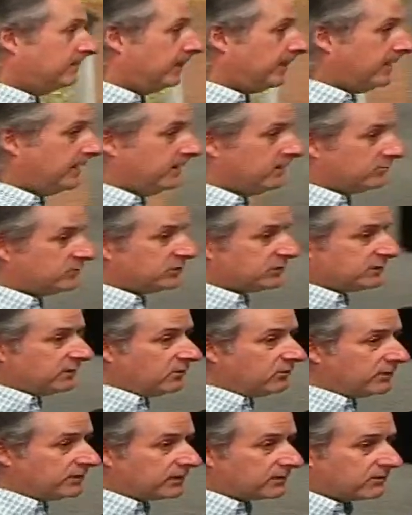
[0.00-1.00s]
And there was snow
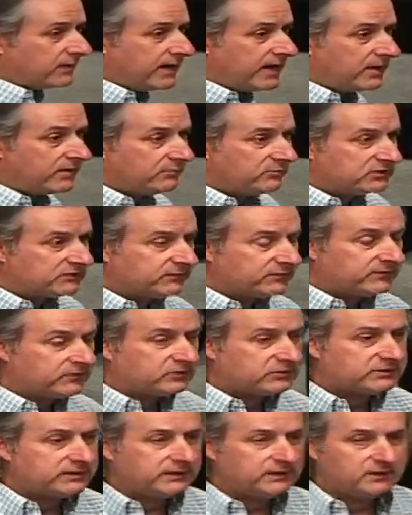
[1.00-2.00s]
on the ground. It was the
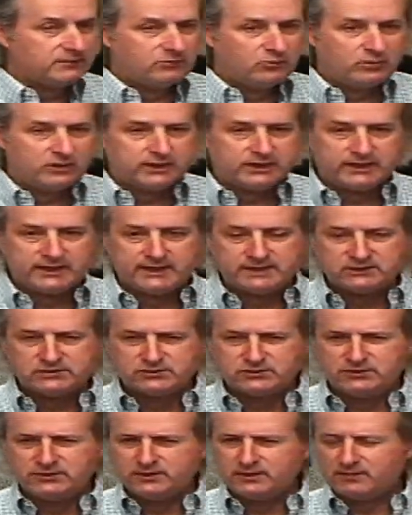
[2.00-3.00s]
first thing in the morning, and I
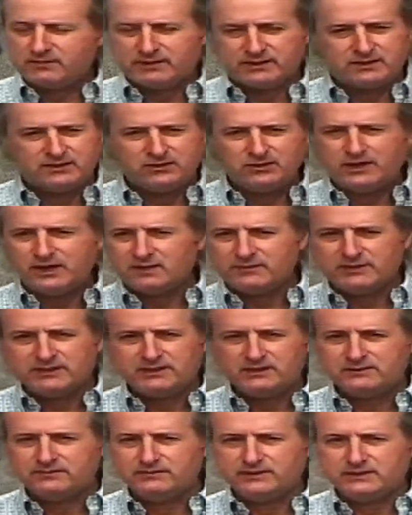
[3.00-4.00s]
stood there. And I'm like, you got to be
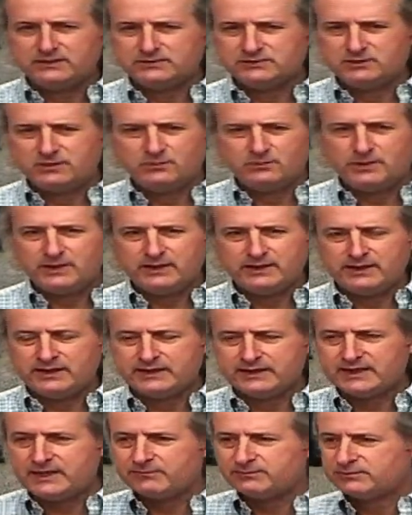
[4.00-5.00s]
kidding me. There's no way. And I
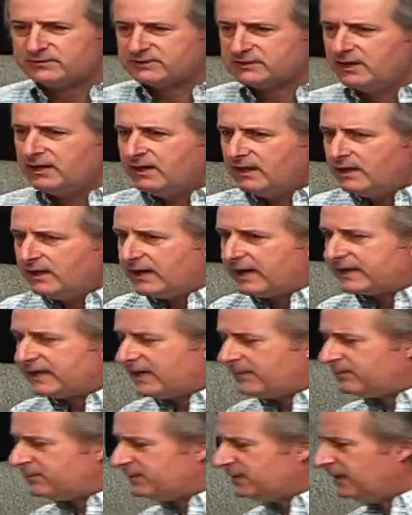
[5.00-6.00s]
kept,
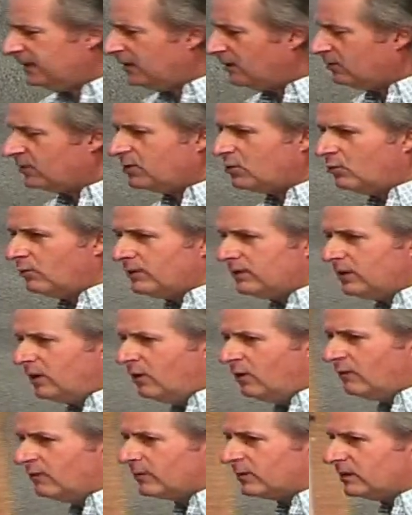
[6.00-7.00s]
you know, going
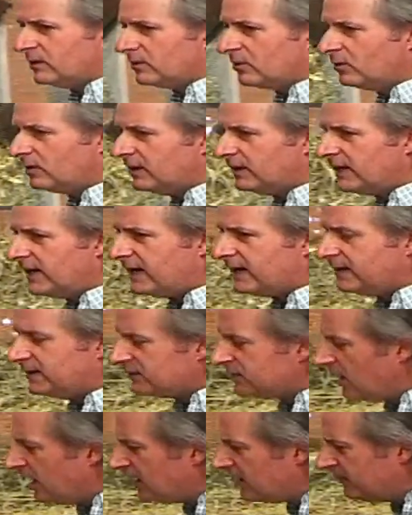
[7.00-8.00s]
over and looking at it and
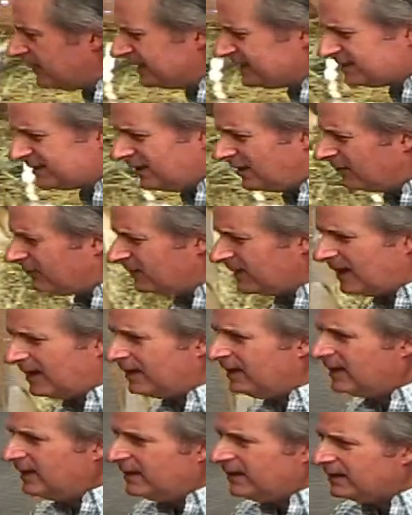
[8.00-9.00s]
talking to myself,
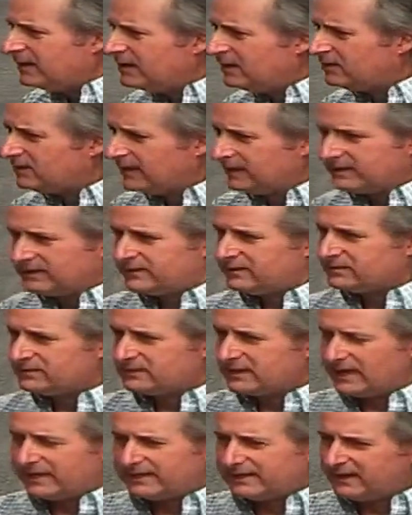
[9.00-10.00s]
you know, like
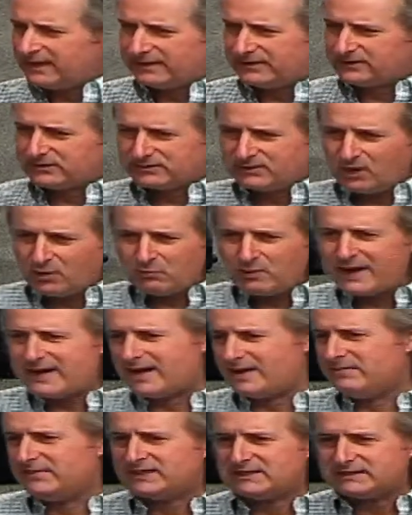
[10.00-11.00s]
there's no way
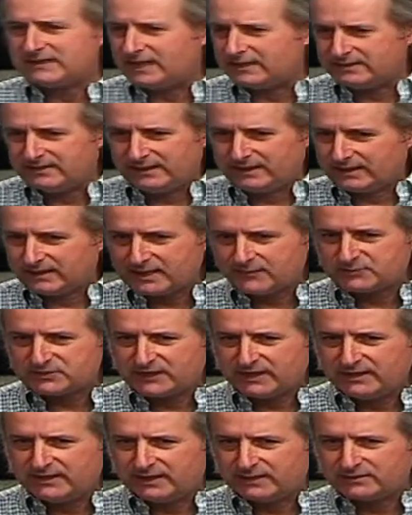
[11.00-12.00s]
I missed that thing. I kept
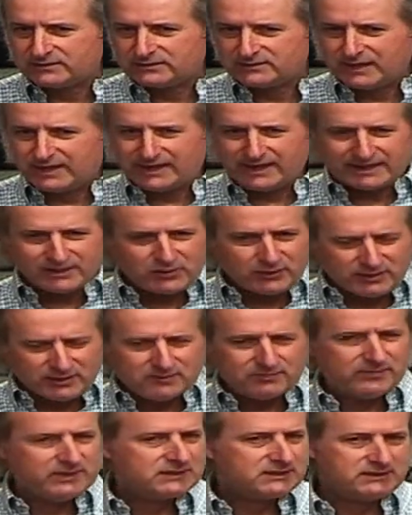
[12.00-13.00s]
saying that. I couldn't have
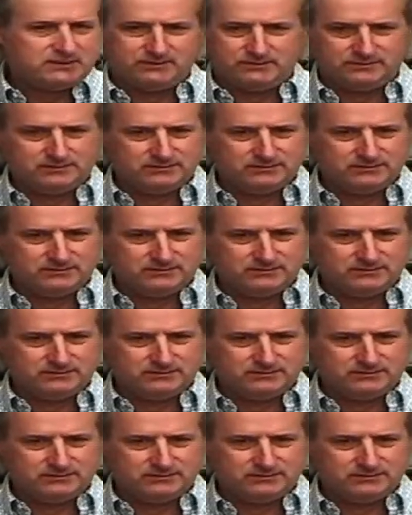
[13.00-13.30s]
missed them.